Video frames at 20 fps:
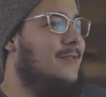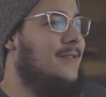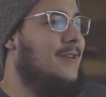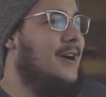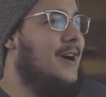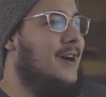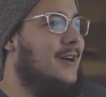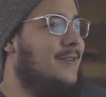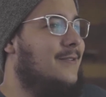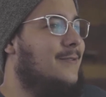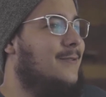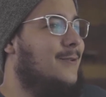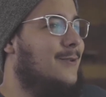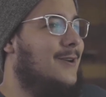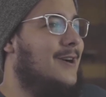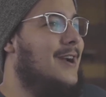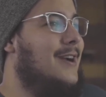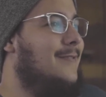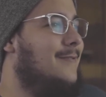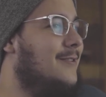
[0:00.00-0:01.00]
of God
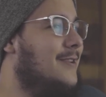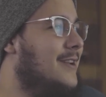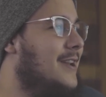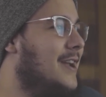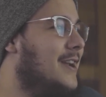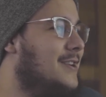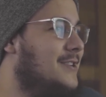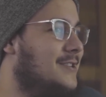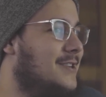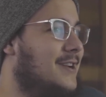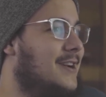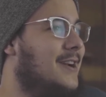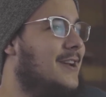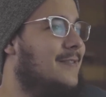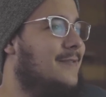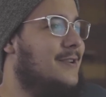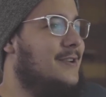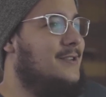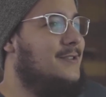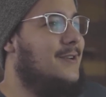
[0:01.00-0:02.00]
for every nation and
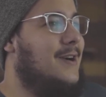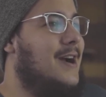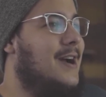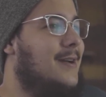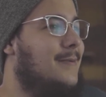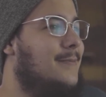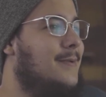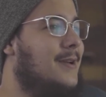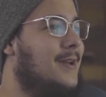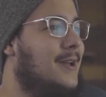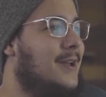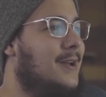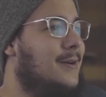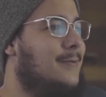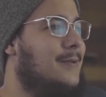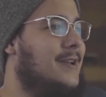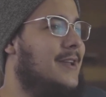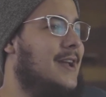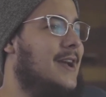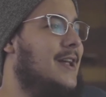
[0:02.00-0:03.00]
every tribe,
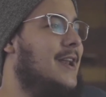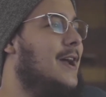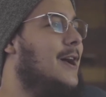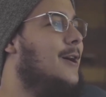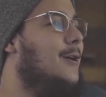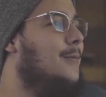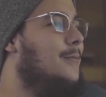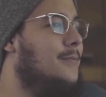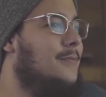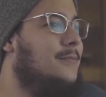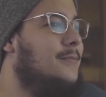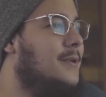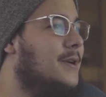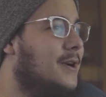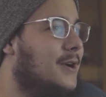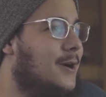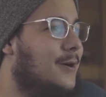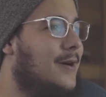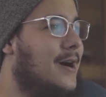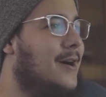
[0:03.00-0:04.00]
we can't help
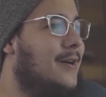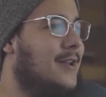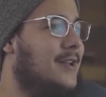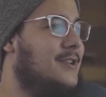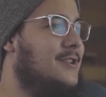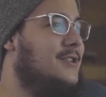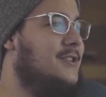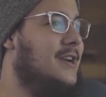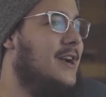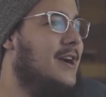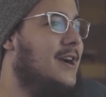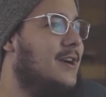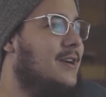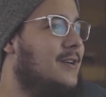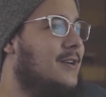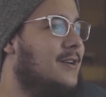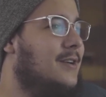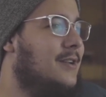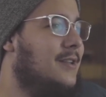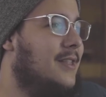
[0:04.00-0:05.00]
but go out and
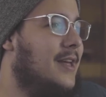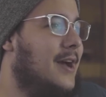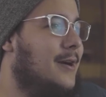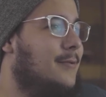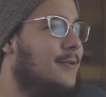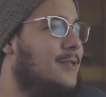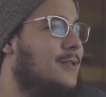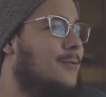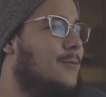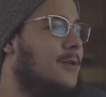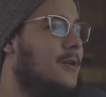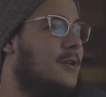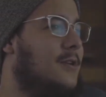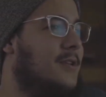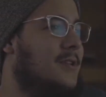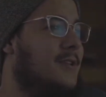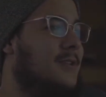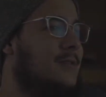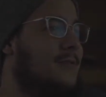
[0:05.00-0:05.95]
share that with the world.